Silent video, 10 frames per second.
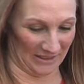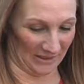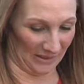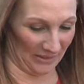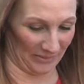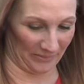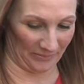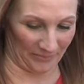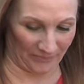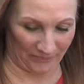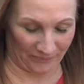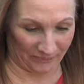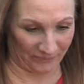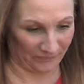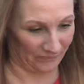
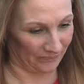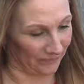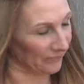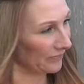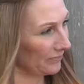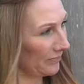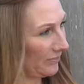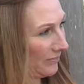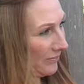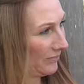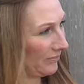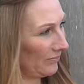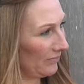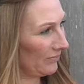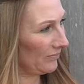
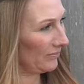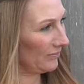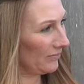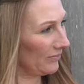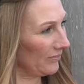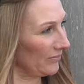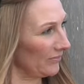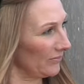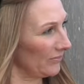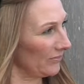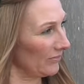[no speech]